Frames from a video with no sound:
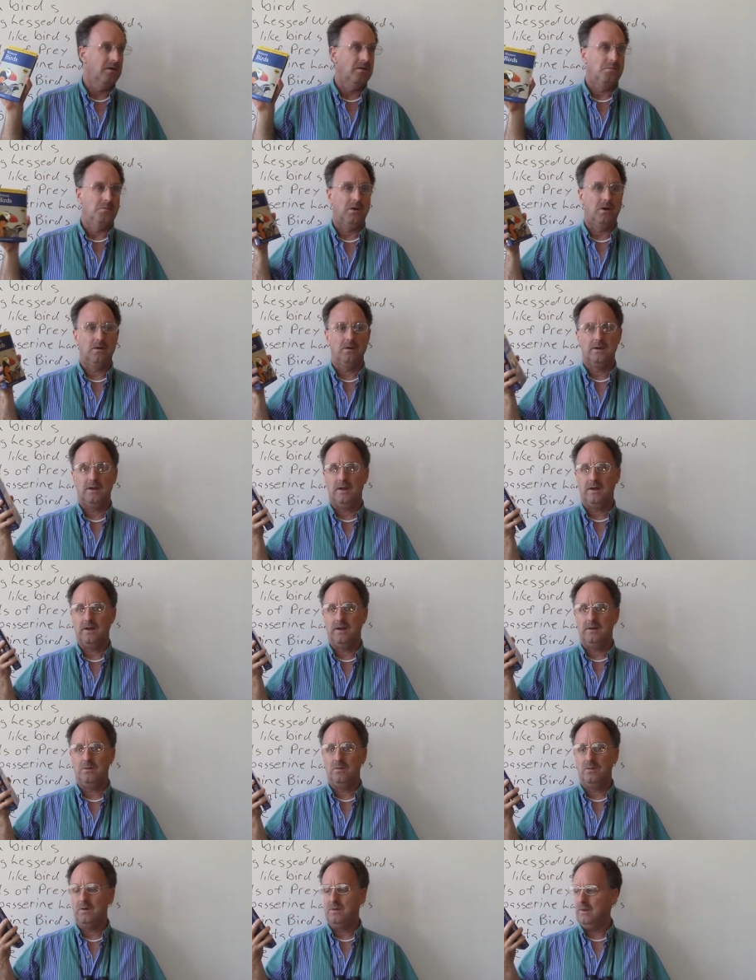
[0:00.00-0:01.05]
bird
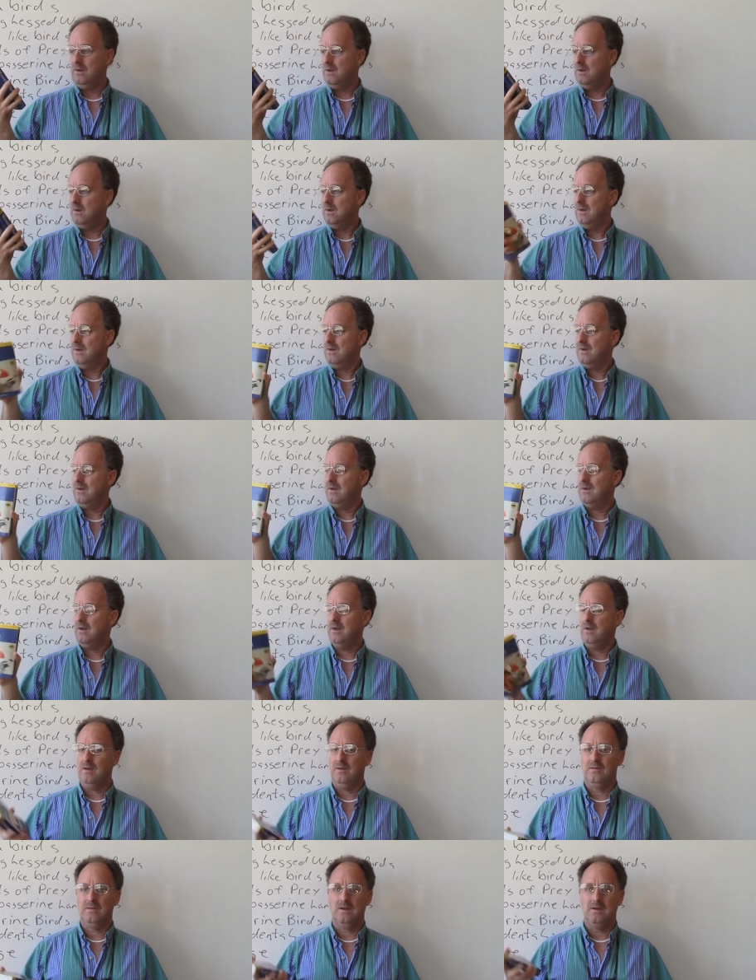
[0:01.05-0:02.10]
guide with you,
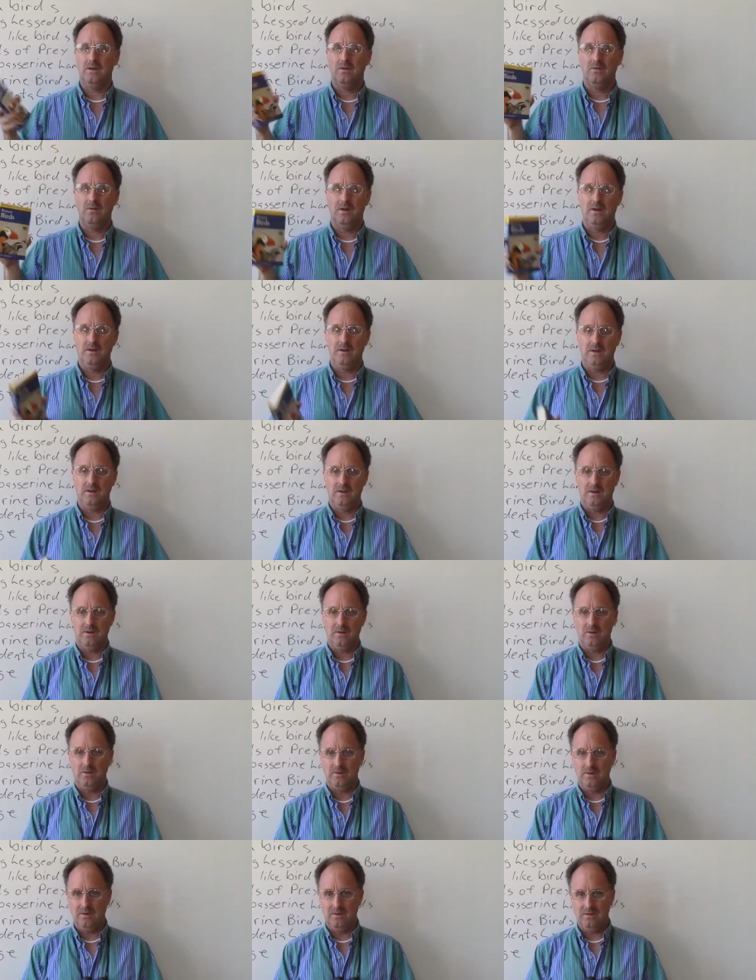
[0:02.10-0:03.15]
and so you're ready to
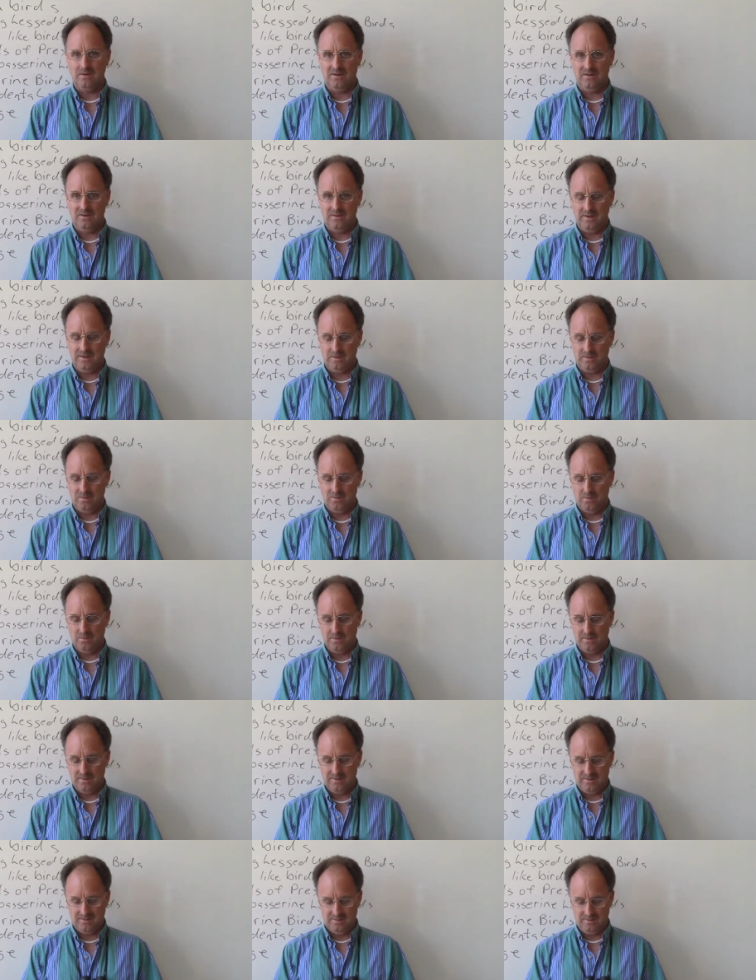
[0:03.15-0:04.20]
go. You know, it doesn't take a whole
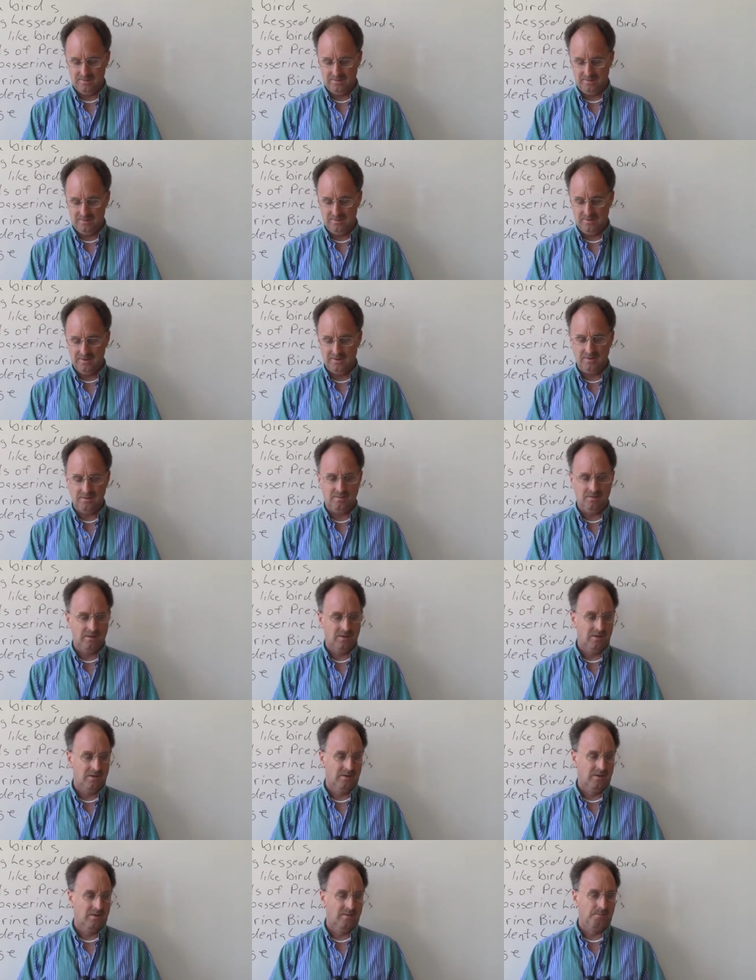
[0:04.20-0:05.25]
lot. then
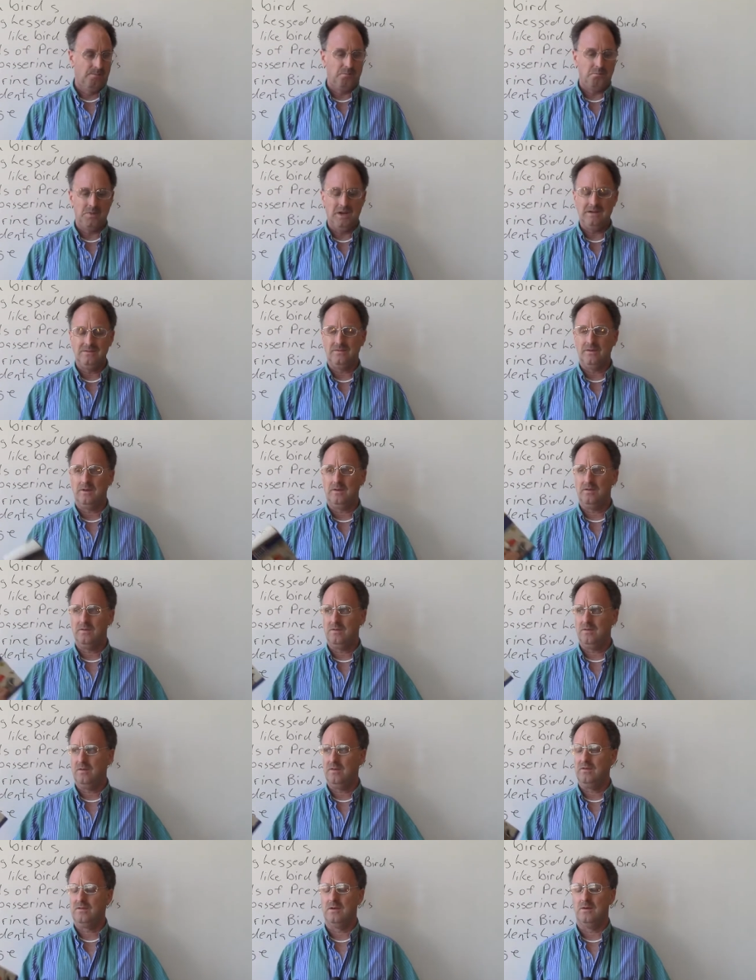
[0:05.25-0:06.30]
basic
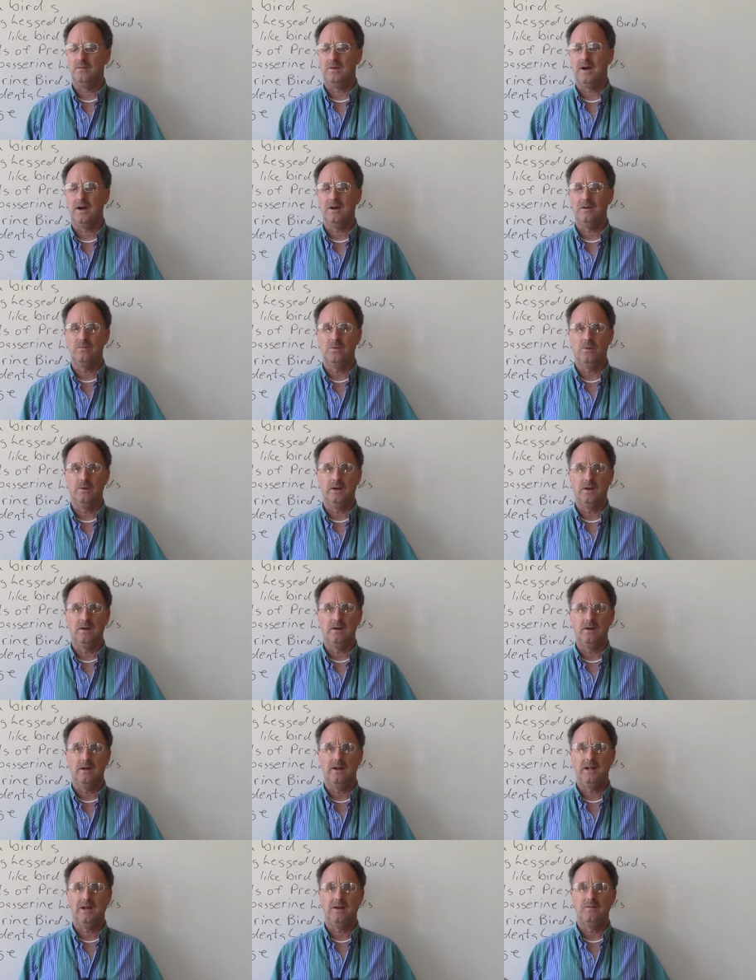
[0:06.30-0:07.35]
survival gear.
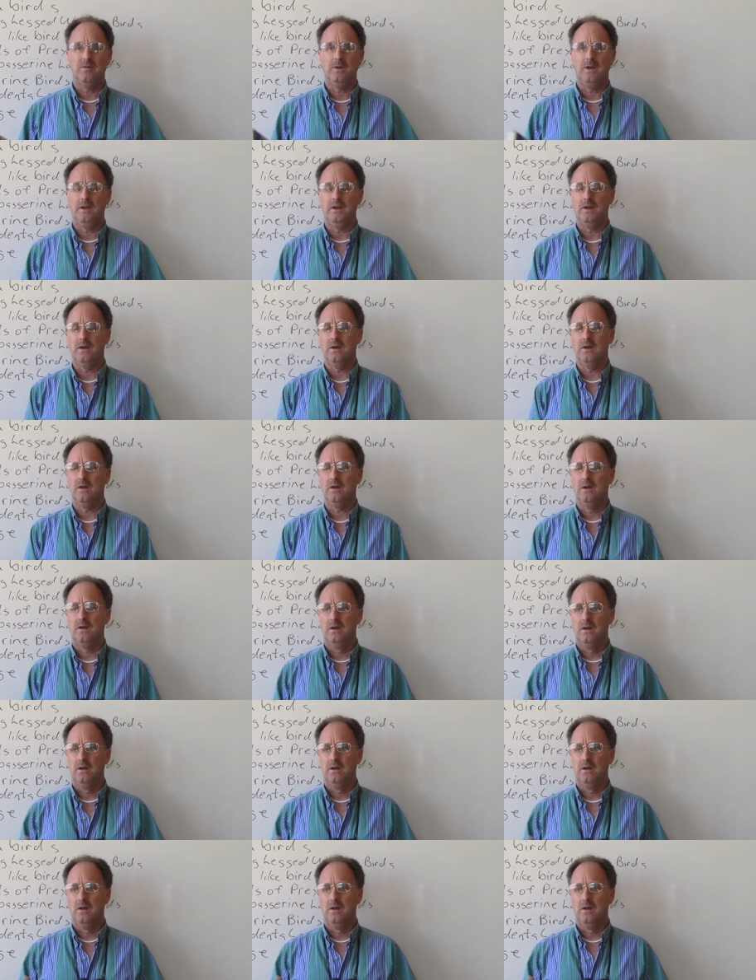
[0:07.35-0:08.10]
I have a uh,